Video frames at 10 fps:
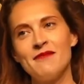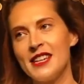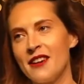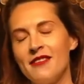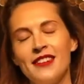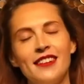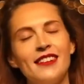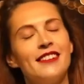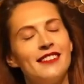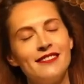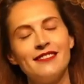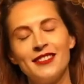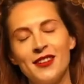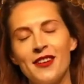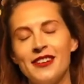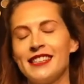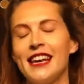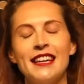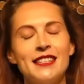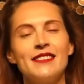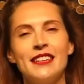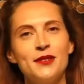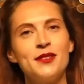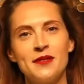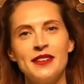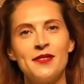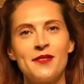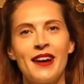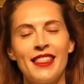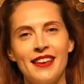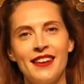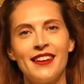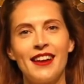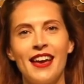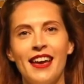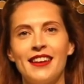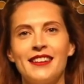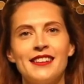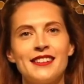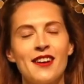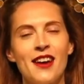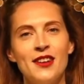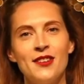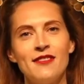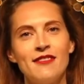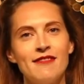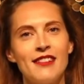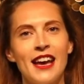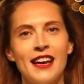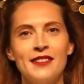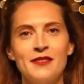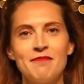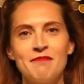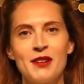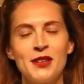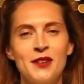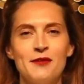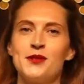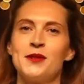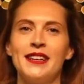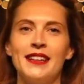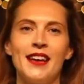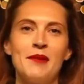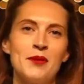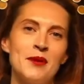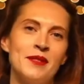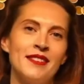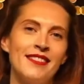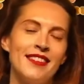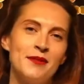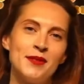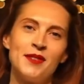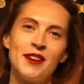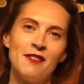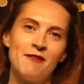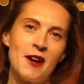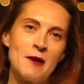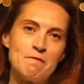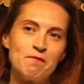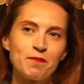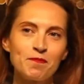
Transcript: definite God saying to me, you're doing the right thing. And I had a lot of joy in that moment. It was very fun.